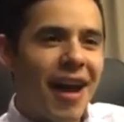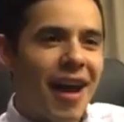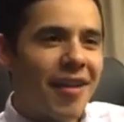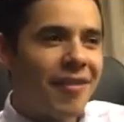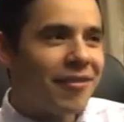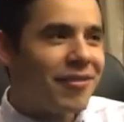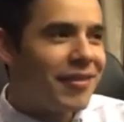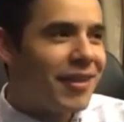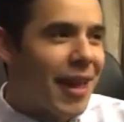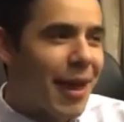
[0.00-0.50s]

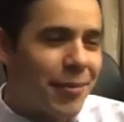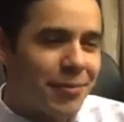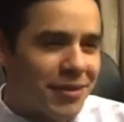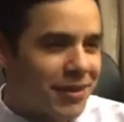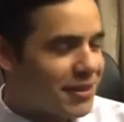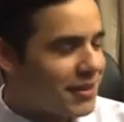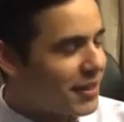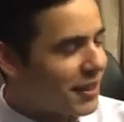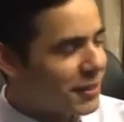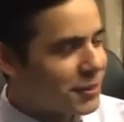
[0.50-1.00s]
I've
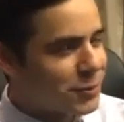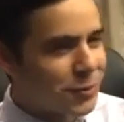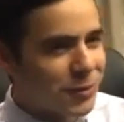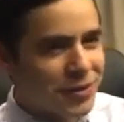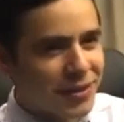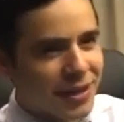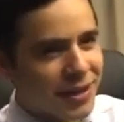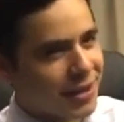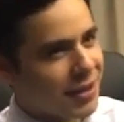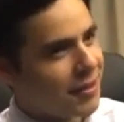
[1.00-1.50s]
kept in touch
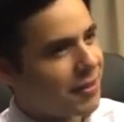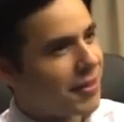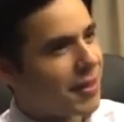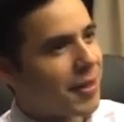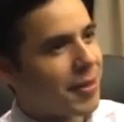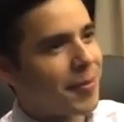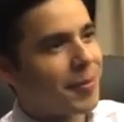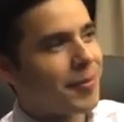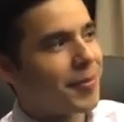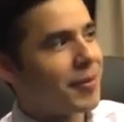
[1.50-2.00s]
with any of